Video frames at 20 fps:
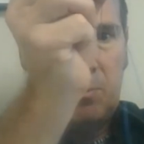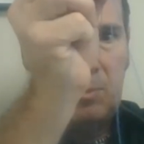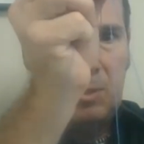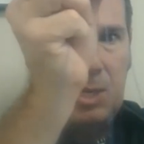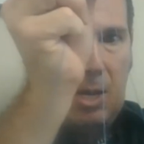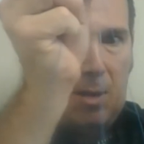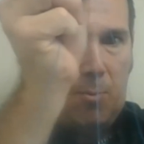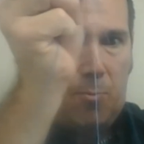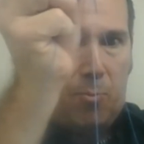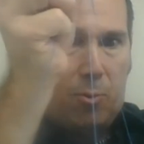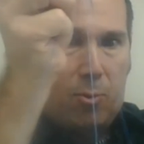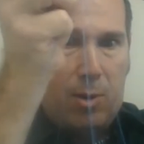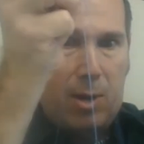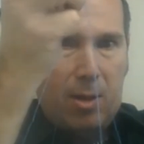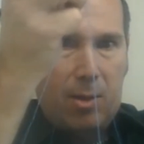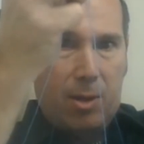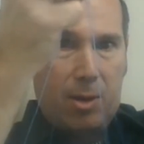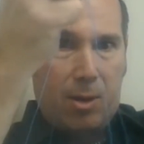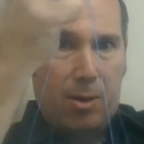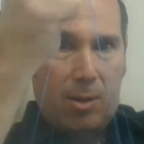around
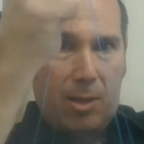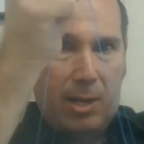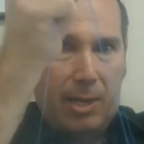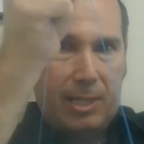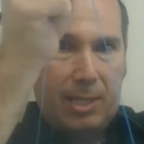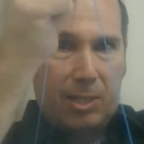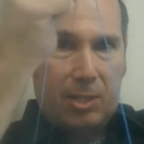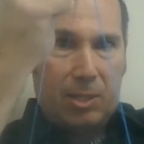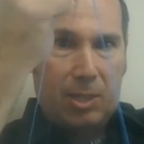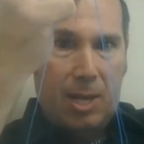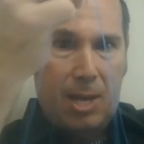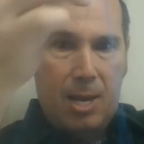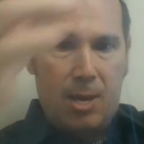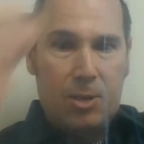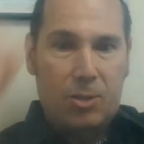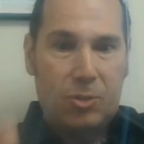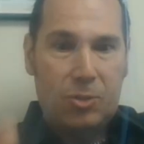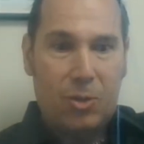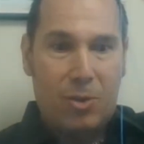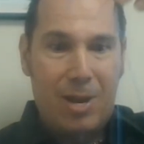there like this.
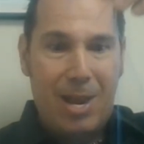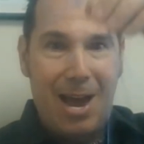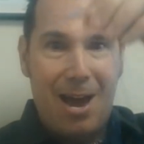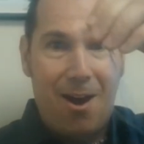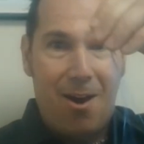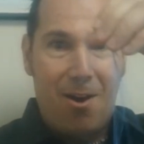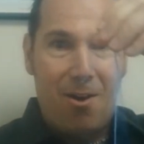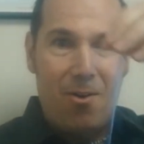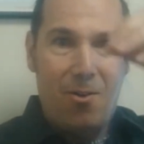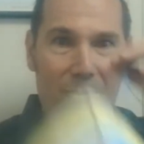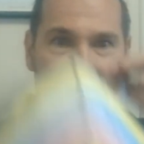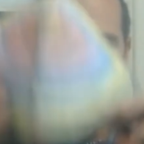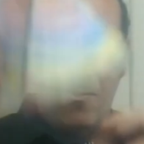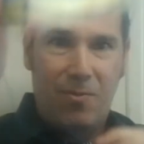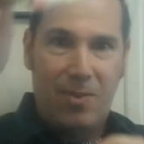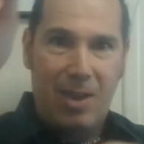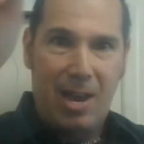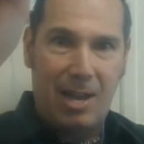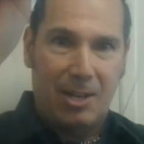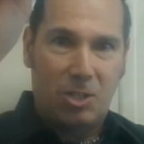So now you've
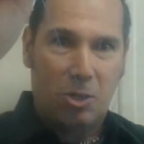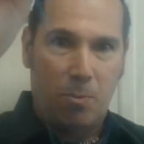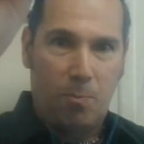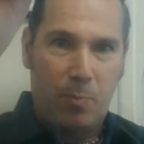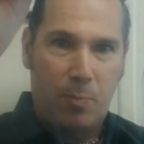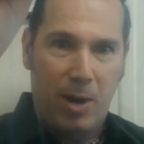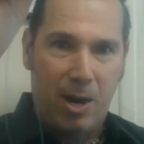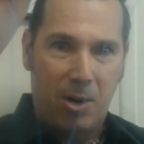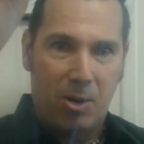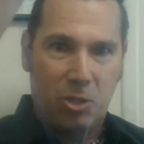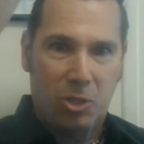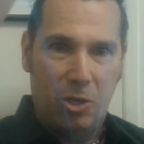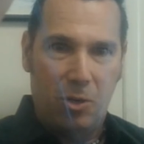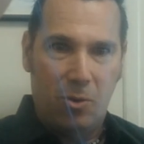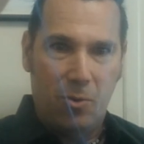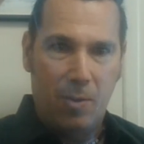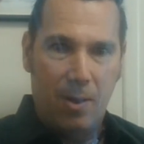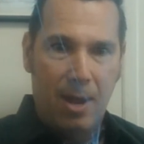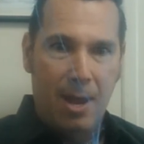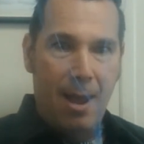got your parachute,
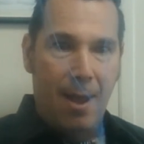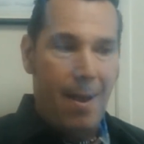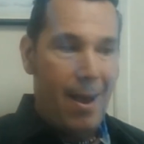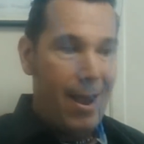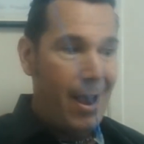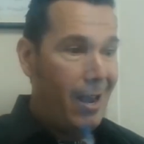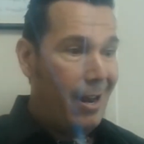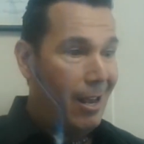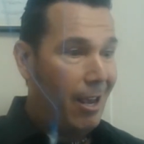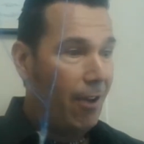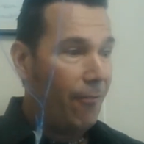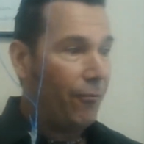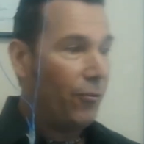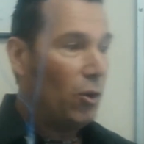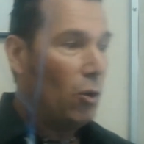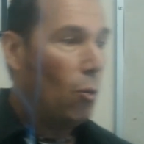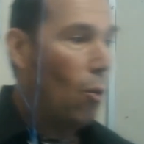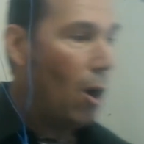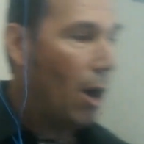and if you want